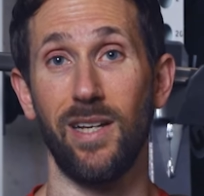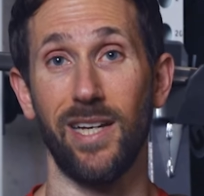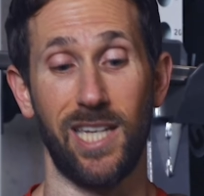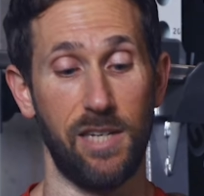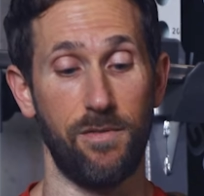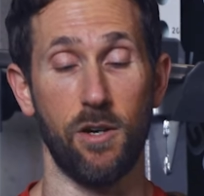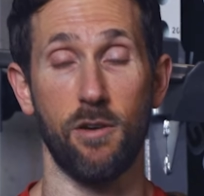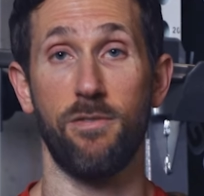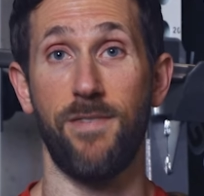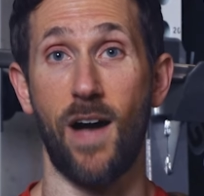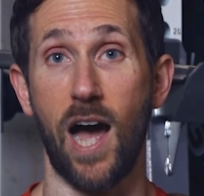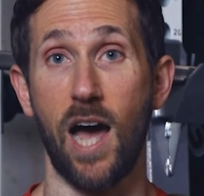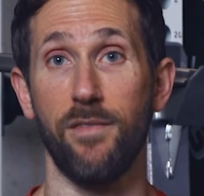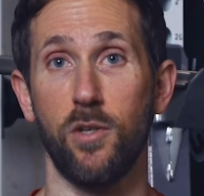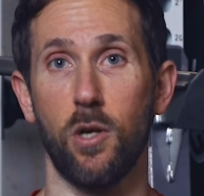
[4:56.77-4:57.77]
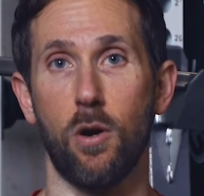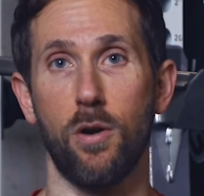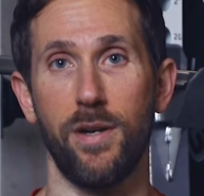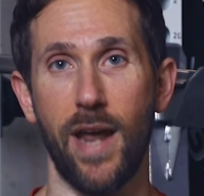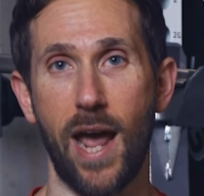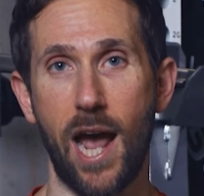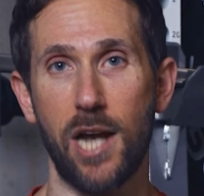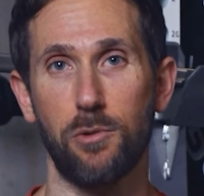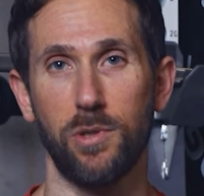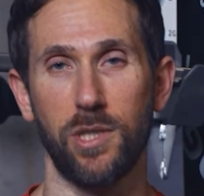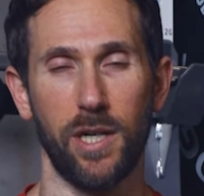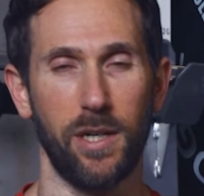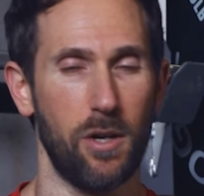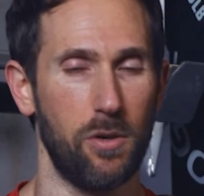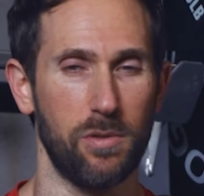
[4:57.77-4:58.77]
like even a 5-yard dash, which
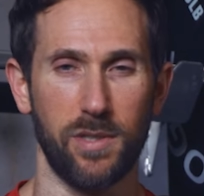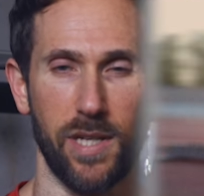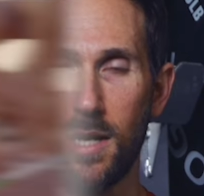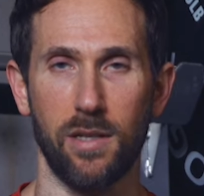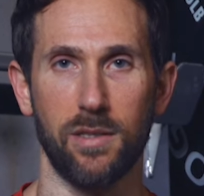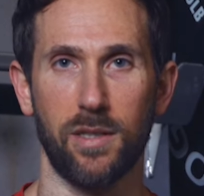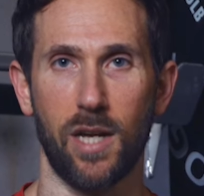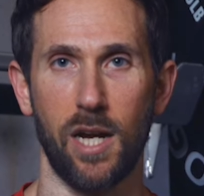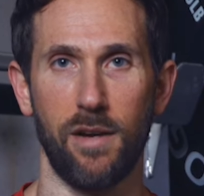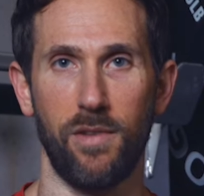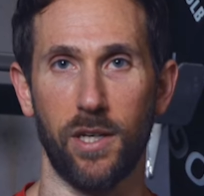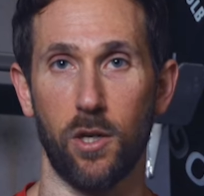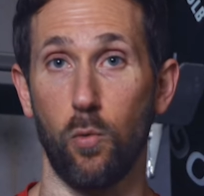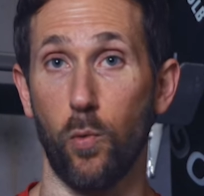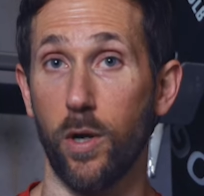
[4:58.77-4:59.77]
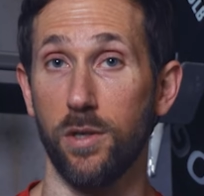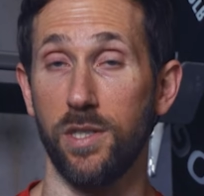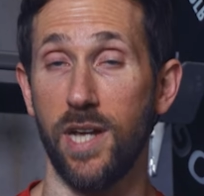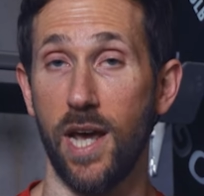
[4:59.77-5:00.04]
I know sounds kind of like a weird